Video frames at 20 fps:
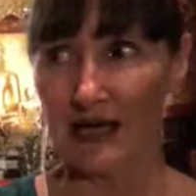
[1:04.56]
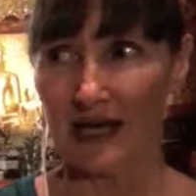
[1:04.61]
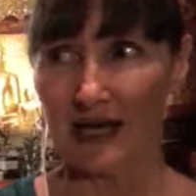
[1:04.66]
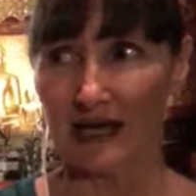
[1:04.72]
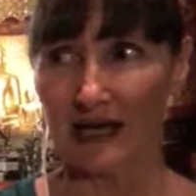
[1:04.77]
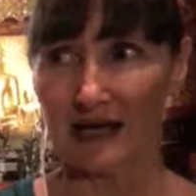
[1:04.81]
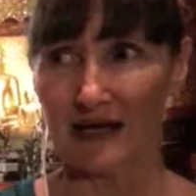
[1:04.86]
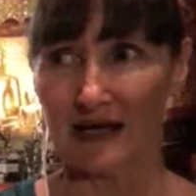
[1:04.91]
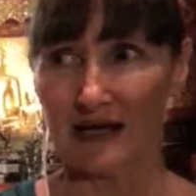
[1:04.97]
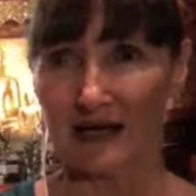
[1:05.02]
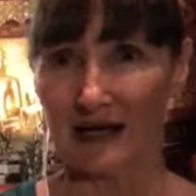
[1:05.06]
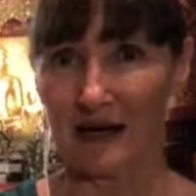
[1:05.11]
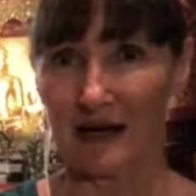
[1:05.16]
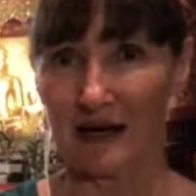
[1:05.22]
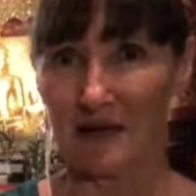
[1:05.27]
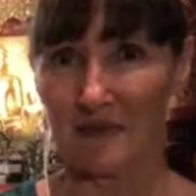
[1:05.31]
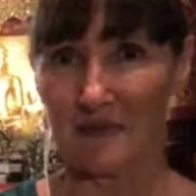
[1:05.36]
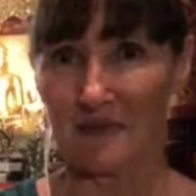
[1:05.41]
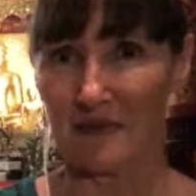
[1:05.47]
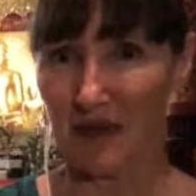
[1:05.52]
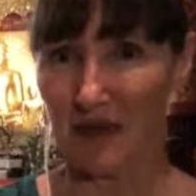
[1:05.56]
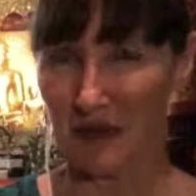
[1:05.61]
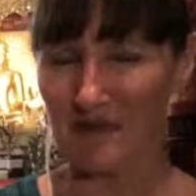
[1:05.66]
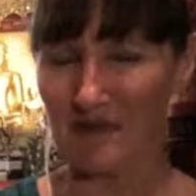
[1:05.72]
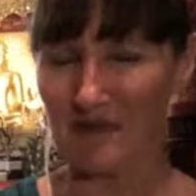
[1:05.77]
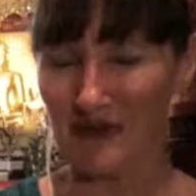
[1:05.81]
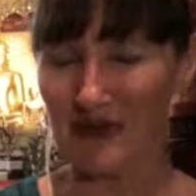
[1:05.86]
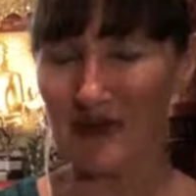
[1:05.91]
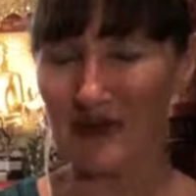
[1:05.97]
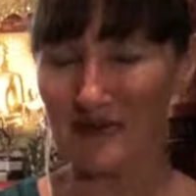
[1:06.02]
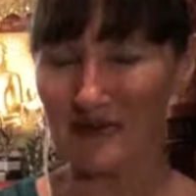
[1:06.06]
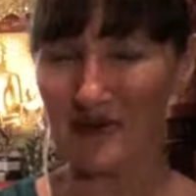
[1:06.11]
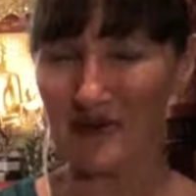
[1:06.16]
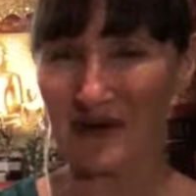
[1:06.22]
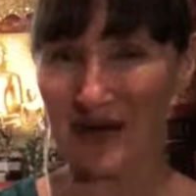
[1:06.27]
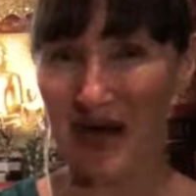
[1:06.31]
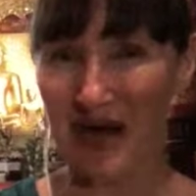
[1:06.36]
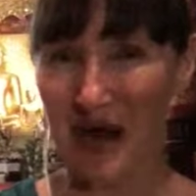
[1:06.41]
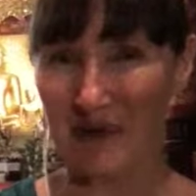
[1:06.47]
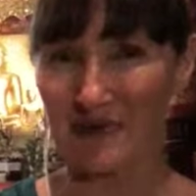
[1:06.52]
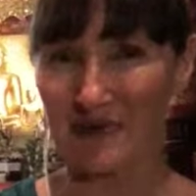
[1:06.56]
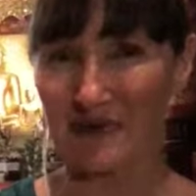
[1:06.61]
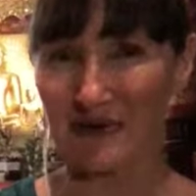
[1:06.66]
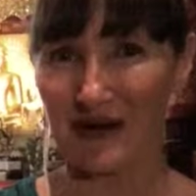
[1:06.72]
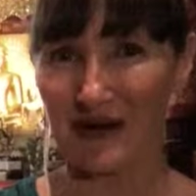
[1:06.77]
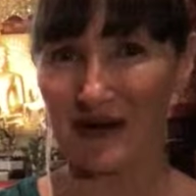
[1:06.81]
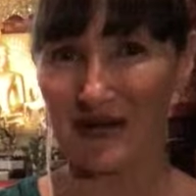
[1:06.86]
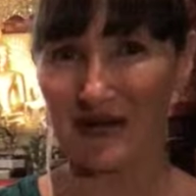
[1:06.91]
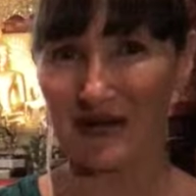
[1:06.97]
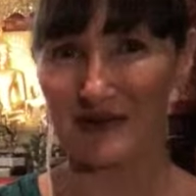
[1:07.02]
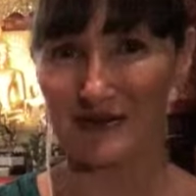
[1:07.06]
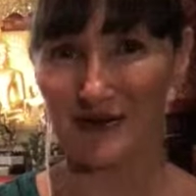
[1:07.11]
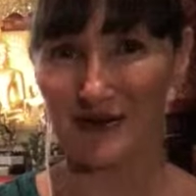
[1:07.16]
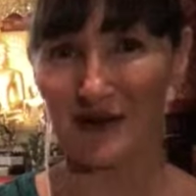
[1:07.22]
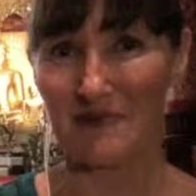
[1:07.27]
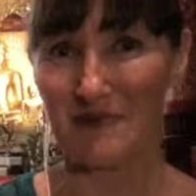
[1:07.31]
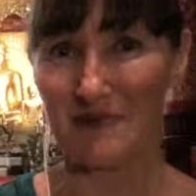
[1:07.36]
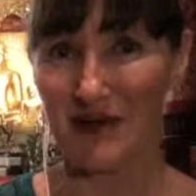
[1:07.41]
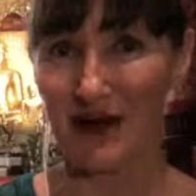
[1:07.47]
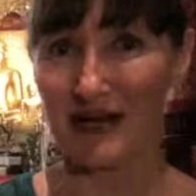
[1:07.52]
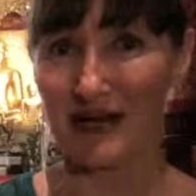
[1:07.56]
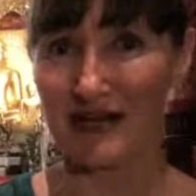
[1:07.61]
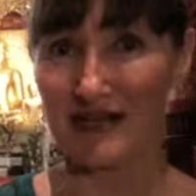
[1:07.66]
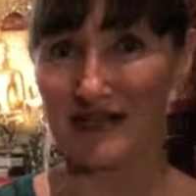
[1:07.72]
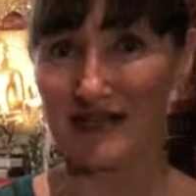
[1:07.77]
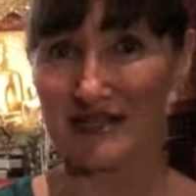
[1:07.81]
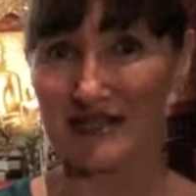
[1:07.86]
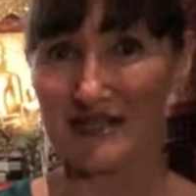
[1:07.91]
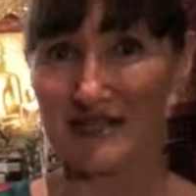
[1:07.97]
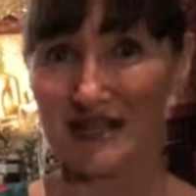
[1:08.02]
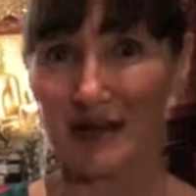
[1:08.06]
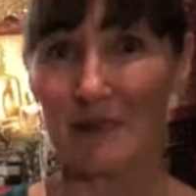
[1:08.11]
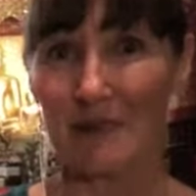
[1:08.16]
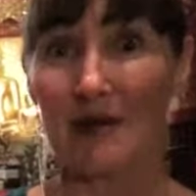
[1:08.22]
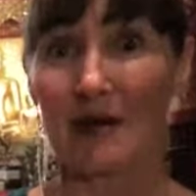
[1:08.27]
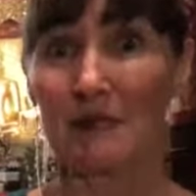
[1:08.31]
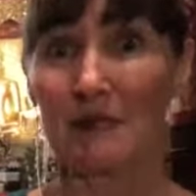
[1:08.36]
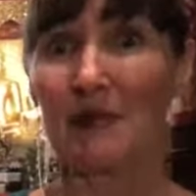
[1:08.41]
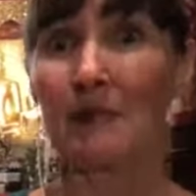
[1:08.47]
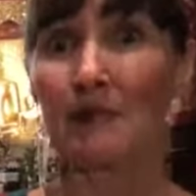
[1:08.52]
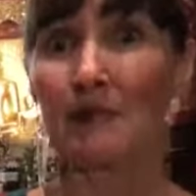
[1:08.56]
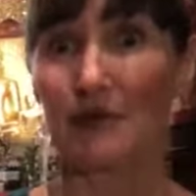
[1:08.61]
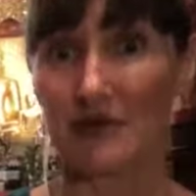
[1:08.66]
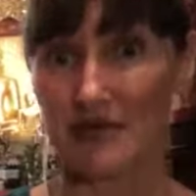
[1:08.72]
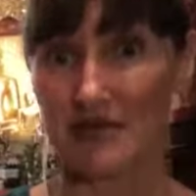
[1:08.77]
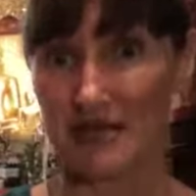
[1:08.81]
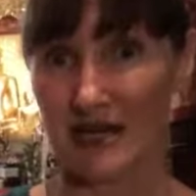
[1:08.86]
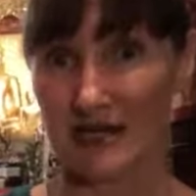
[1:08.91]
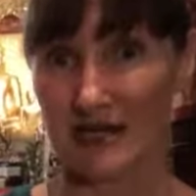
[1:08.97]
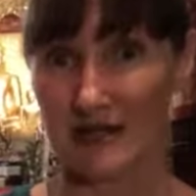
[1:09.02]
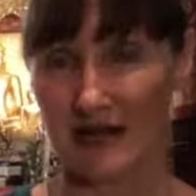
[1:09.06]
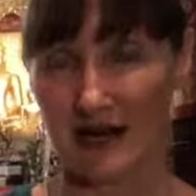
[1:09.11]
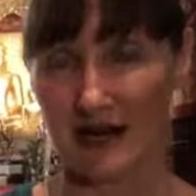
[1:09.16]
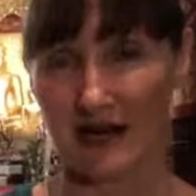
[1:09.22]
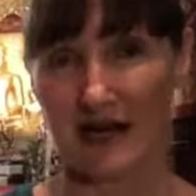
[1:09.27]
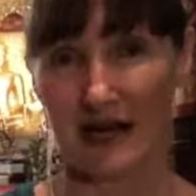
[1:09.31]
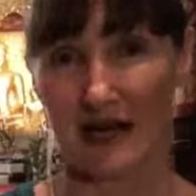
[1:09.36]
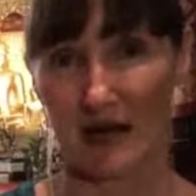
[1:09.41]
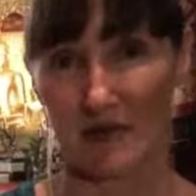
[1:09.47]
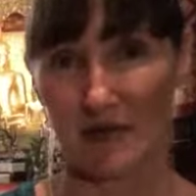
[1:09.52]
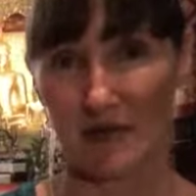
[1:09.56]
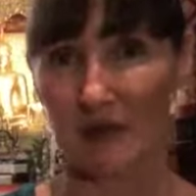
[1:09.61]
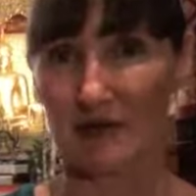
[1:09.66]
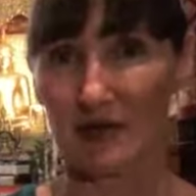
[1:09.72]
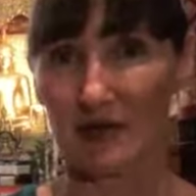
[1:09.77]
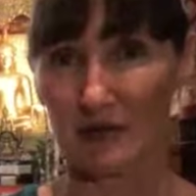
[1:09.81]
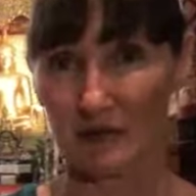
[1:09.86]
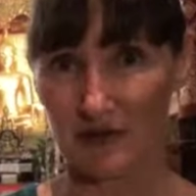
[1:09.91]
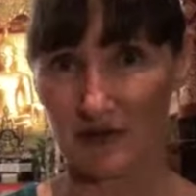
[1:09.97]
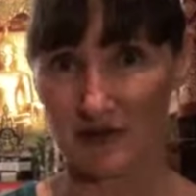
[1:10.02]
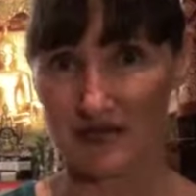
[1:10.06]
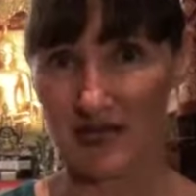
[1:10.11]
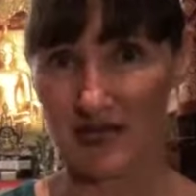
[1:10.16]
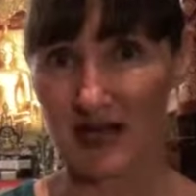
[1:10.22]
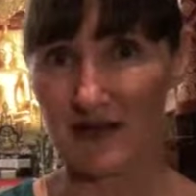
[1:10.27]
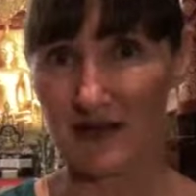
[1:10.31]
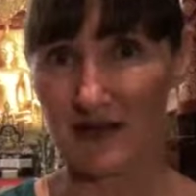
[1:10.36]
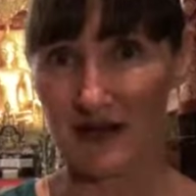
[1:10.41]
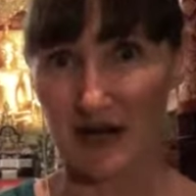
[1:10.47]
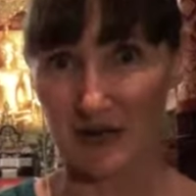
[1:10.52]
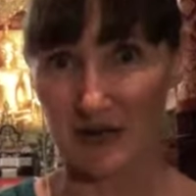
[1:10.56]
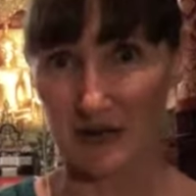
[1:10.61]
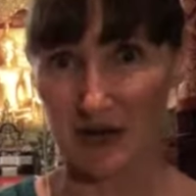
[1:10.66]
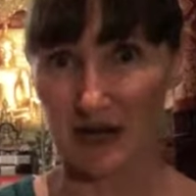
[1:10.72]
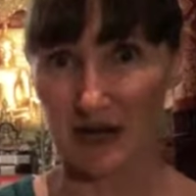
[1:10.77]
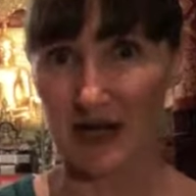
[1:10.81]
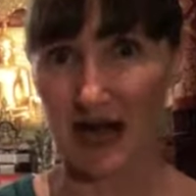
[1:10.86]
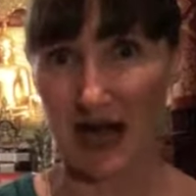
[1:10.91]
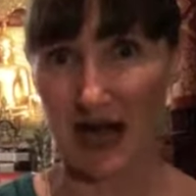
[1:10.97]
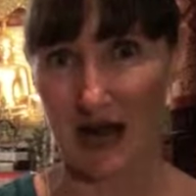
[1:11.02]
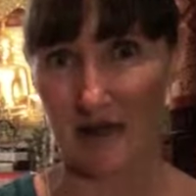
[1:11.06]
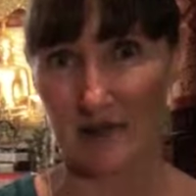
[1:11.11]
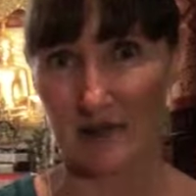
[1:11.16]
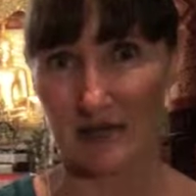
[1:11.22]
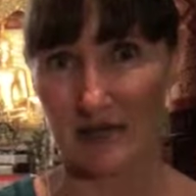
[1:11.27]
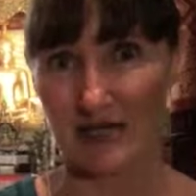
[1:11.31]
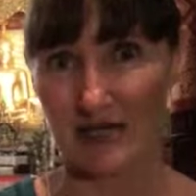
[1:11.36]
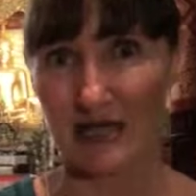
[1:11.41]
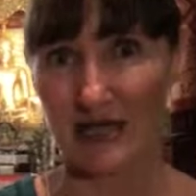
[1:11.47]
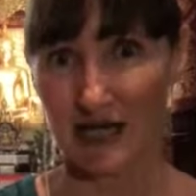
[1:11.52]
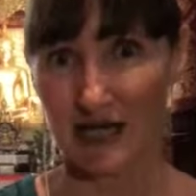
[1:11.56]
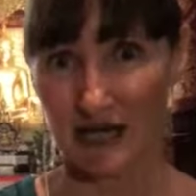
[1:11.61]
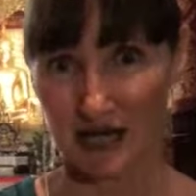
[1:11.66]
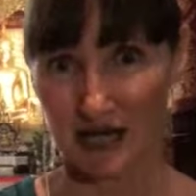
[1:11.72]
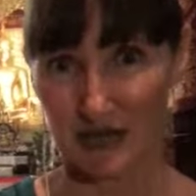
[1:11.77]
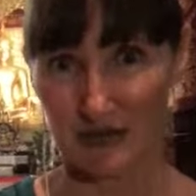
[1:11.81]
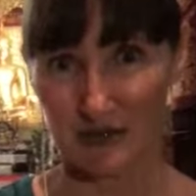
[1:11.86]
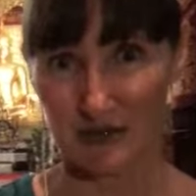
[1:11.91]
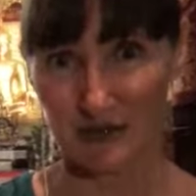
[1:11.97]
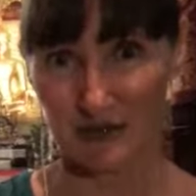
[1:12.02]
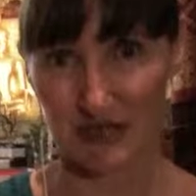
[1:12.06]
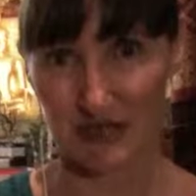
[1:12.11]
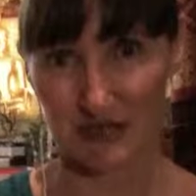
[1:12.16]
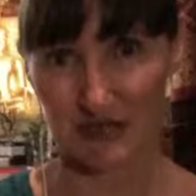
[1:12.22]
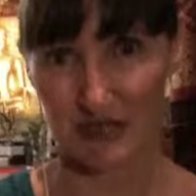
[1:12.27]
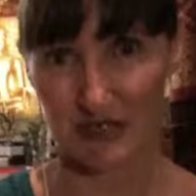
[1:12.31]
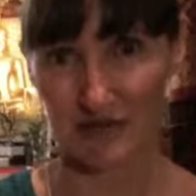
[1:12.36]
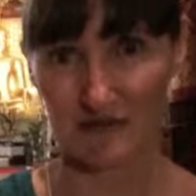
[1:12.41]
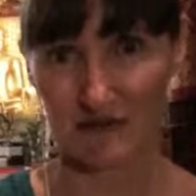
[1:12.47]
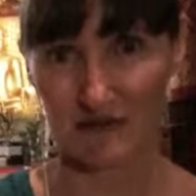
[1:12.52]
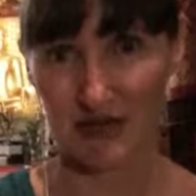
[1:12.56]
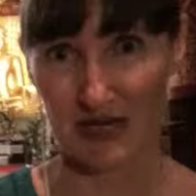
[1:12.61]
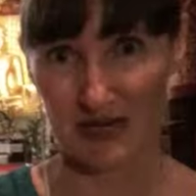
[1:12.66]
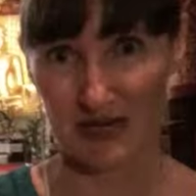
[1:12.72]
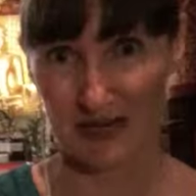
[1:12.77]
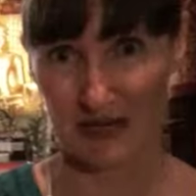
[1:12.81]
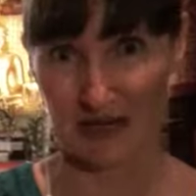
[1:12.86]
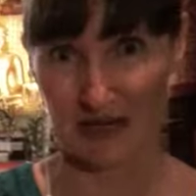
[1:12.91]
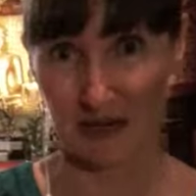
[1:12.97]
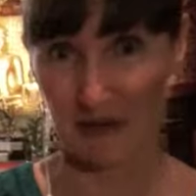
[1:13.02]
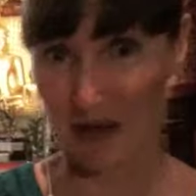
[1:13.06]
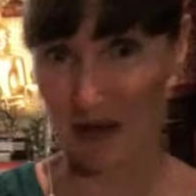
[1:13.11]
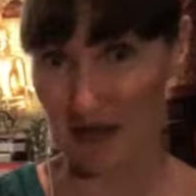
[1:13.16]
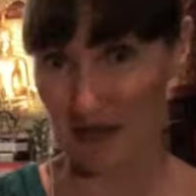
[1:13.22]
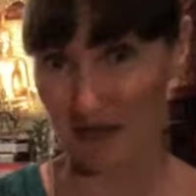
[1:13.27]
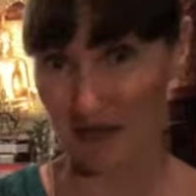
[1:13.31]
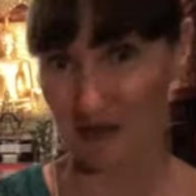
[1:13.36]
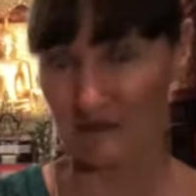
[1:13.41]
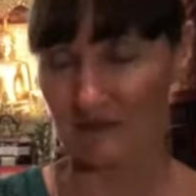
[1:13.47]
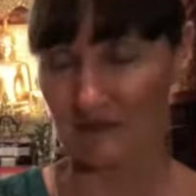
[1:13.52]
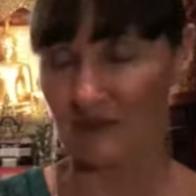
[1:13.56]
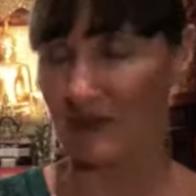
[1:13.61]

and um, I'm feeling pretty happy right now, so I'm not in this state, but I'm going to pretend that I am. I'm going to pretend that I'm unhappy, and I'm using this uh, method.